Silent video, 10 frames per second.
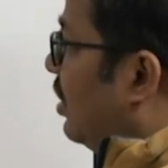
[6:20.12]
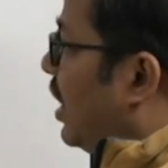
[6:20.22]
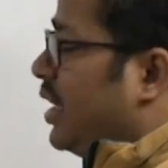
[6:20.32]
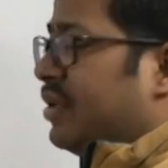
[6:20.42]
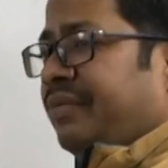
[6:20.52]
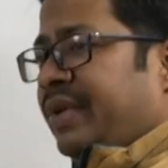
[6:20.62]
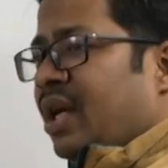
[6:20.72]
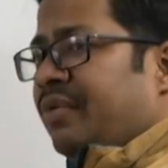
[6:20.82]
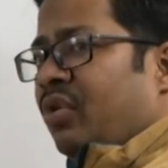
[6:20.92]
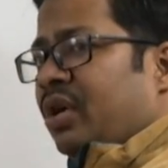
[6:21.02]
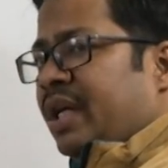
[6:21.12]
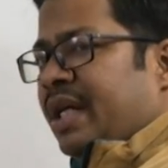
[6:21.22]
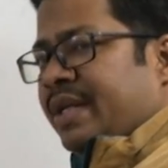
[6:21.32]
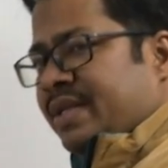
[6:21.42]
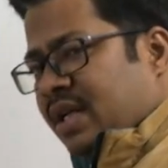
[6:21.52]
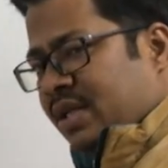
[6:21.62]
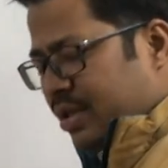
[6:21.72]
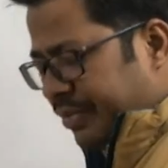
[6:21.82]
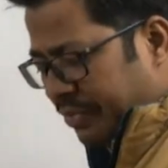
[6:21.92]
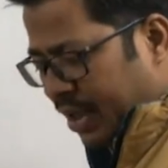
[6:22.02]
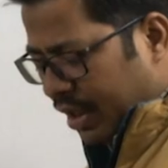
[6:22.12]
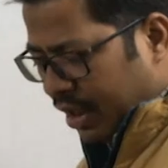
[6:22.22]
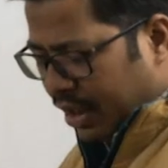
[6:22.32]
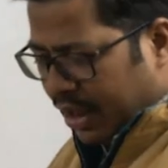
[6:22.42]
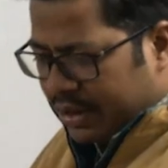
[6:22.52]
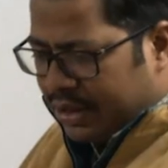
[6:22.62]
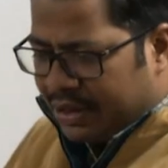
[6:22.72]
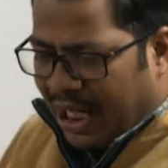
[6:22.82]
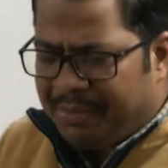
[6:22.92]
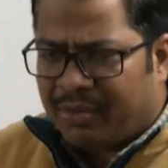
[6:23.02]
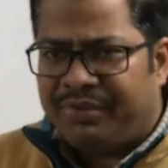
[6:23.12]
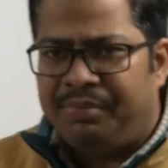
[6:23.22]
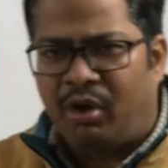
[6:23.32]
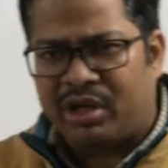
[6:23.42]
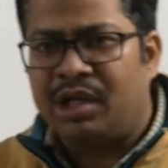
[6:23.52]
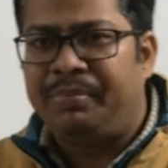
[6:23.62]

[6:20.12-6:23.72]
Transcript: that we have already discussed at the time of model